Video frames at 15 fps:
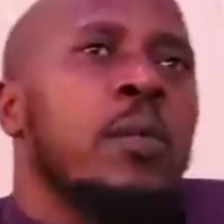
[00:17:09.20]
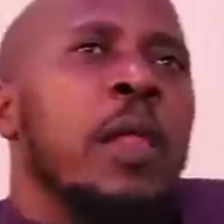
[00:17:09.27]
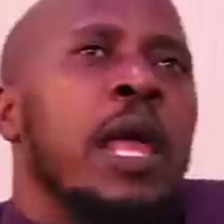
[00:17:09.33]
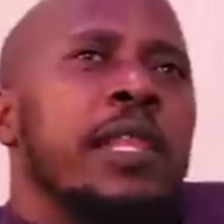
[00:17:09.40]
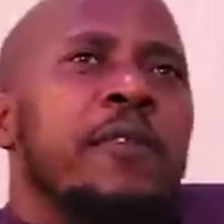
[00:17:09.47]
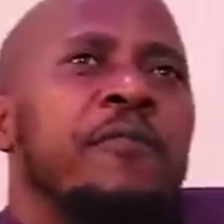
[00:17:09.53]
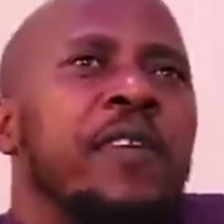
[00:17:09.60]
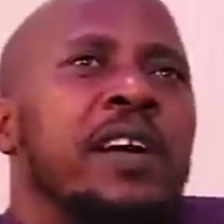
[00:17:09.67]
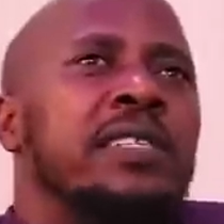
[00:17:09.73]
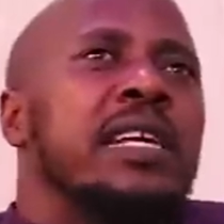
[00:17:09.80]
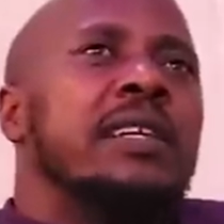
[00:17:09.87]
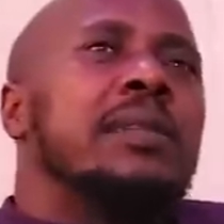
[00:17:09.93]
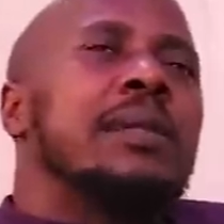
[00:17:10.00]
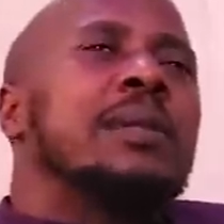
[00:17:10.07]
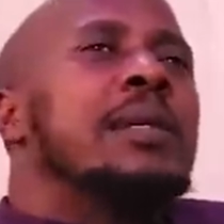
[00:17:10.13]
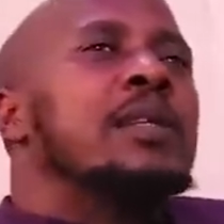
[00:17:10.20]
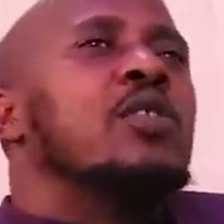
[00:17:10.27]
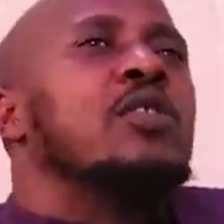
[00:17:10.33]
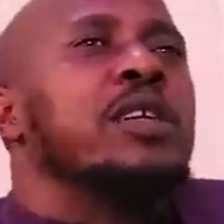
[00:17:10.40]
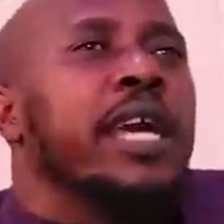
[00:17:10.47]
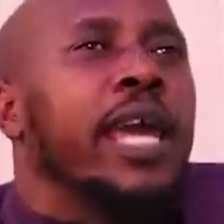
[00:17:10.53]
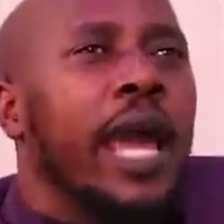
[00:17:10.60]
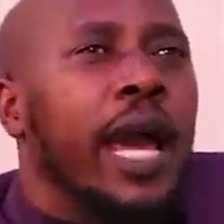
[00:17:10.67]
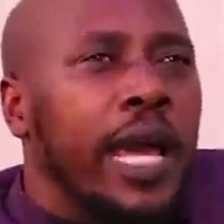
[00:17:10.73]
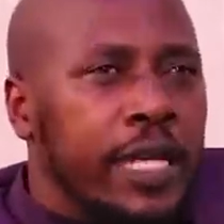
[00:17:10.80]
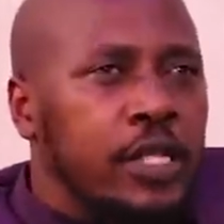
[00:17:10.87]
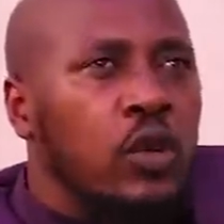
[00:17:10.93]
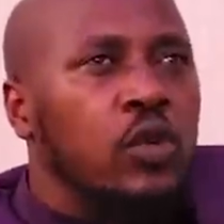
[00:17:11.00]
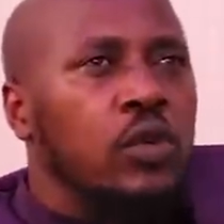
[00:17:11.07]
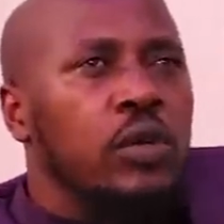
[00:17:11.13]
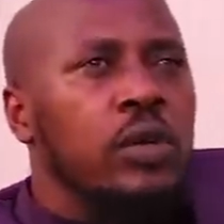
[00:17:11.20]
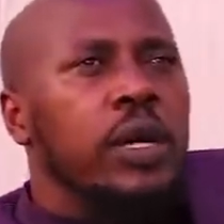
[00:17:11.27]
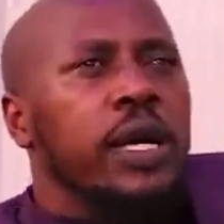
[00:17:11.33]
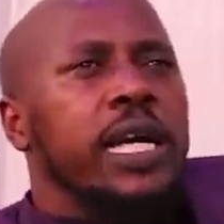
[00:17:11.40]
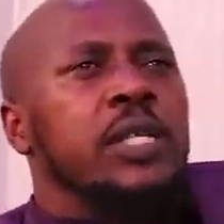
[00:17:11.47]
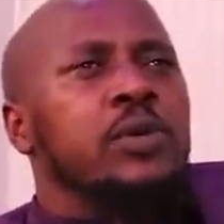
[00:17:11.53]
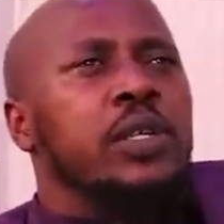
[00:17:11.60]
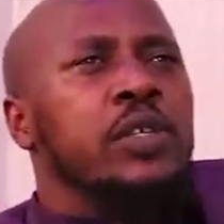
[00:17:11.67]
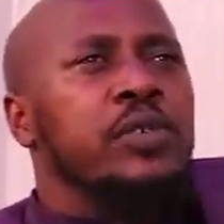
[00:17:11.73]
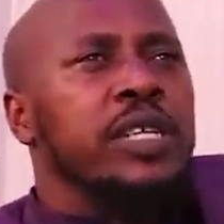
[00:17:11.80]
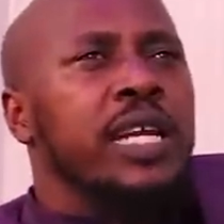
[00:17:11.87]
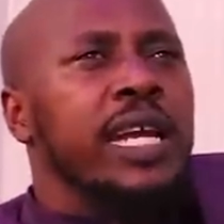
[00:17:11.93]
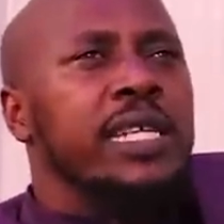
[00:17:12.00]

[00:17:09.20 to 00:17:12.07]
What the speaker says: So the first sign that they don't care at all is when you